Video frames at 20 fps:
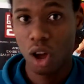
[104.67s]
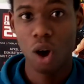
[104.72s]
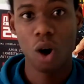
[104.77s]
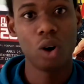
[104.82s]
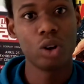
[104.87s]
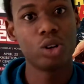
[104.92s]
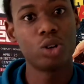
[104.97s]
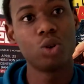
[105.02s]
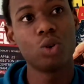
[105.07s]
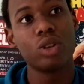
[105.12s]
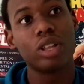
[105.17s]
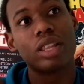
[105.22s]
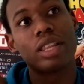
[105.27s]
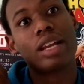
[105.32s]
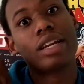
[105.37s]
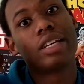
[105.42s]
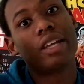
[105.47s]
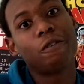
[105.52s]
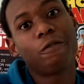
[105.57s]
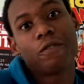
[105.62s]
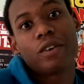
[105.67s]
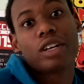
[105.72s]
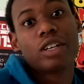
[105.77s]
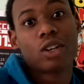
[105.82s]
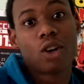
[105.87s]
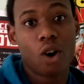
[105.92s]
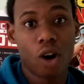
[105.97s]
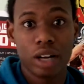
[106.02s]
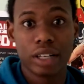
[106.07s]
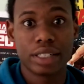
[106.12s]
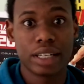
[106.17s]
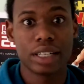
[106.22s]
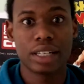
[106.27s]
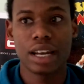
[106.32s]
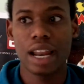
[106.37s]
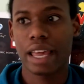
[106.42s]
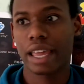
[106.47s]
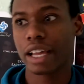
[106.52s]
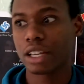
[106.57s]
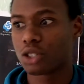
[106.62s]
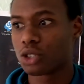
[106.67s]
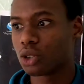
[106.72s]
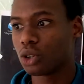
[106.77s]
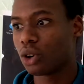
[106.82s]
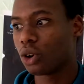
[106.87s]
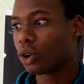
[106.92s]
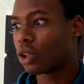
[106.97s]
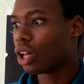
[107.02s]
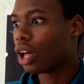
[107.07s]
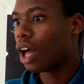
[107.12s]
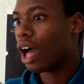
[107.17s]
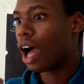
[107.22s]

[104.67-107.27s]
or do different content, and I get to know